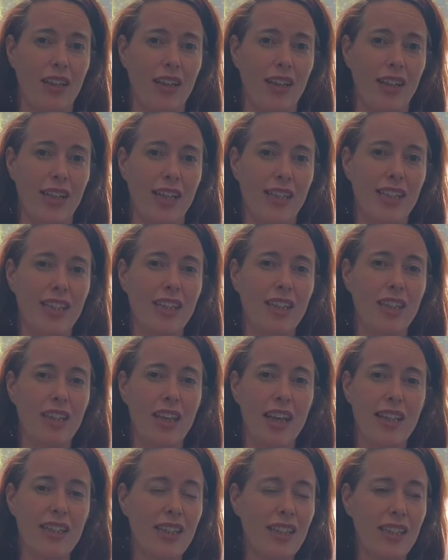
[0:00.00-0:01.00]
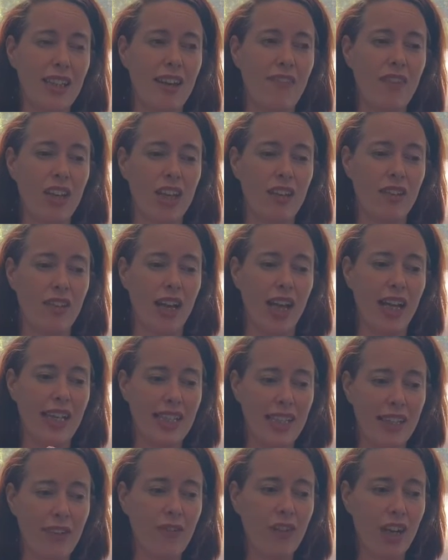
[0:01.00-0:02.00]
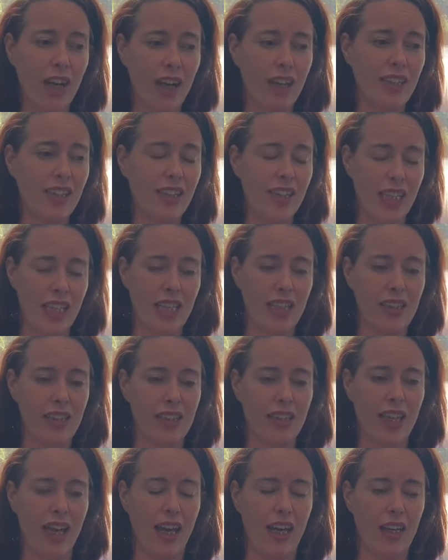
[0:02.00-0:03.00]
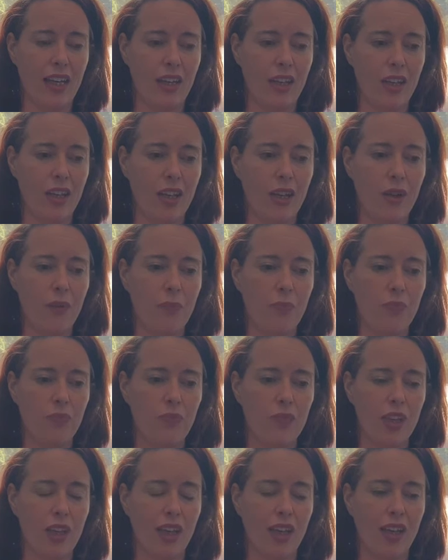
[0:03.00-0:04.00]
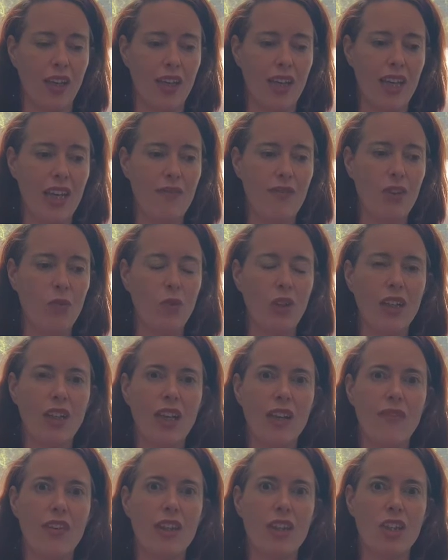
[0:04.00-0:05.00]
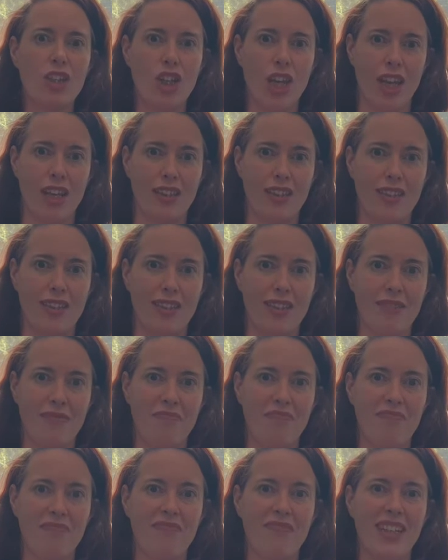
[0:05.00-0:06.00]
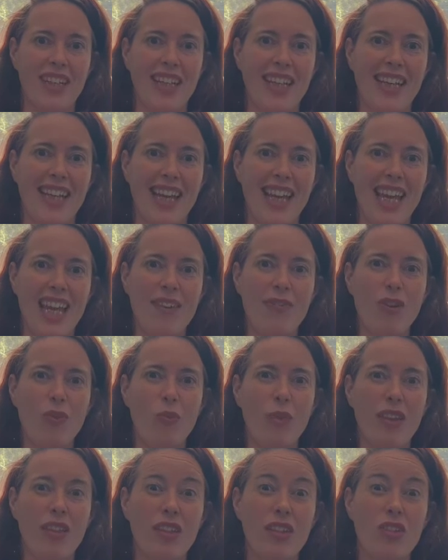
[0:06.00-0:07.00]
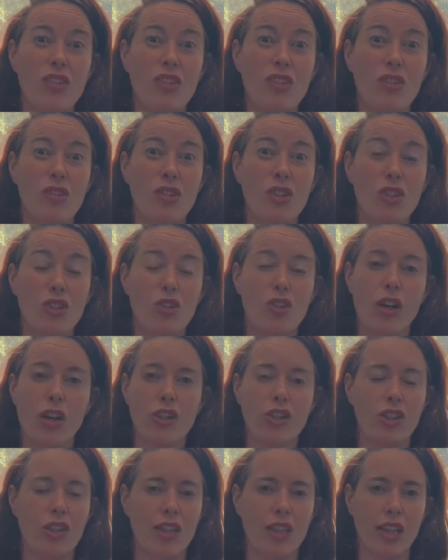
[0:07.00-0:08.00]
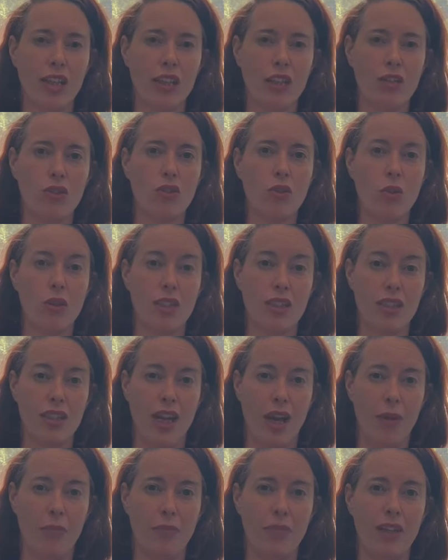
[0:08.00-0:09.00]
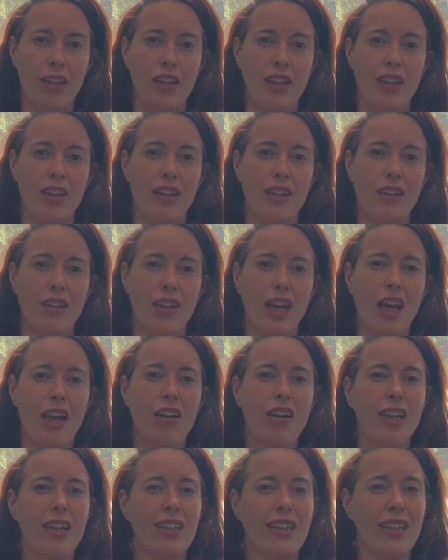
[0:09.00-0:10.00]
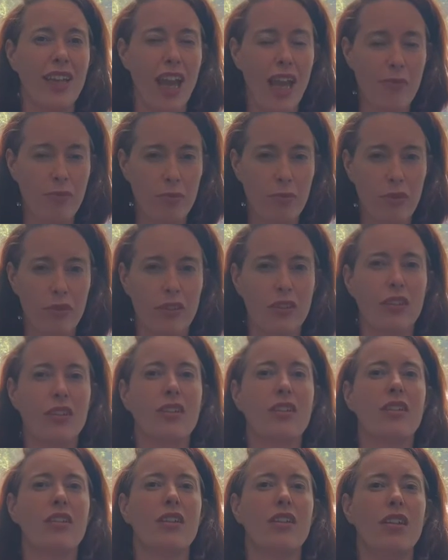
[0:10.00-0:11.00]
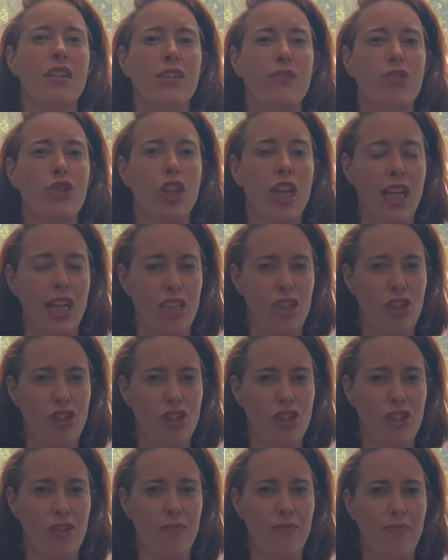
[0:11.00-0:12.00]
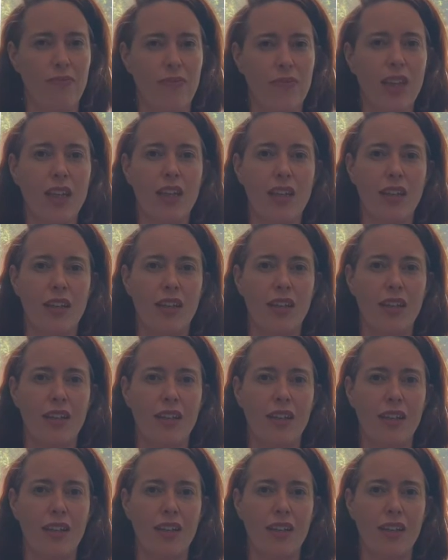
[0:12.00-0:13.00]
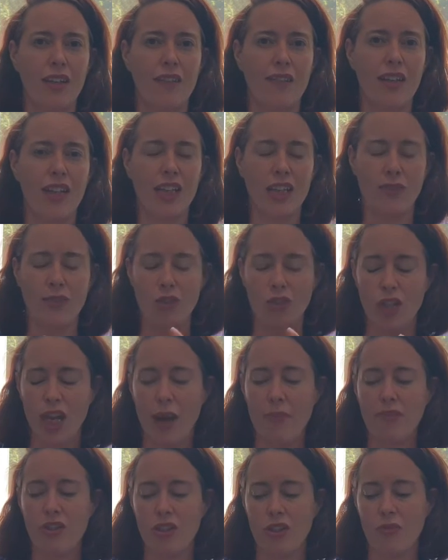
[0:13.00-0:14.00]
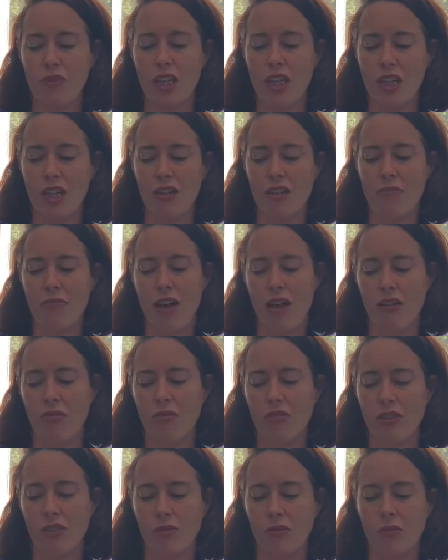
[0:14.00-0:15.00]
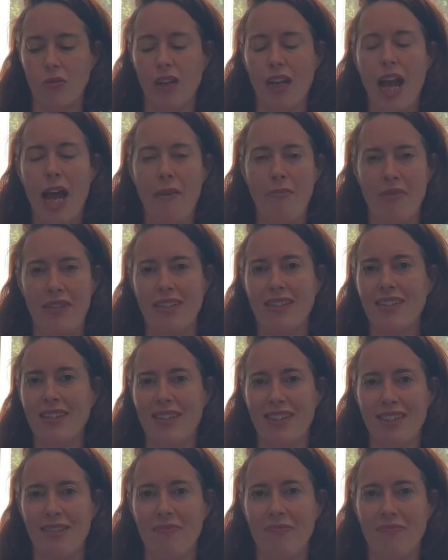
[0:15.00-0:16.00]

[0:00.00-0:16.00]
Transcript: It's as, it's as if God sees that even when given the chance, even when the destruction is at their doorstep, they are incapable of change. In the next few chapters, we hear about what happens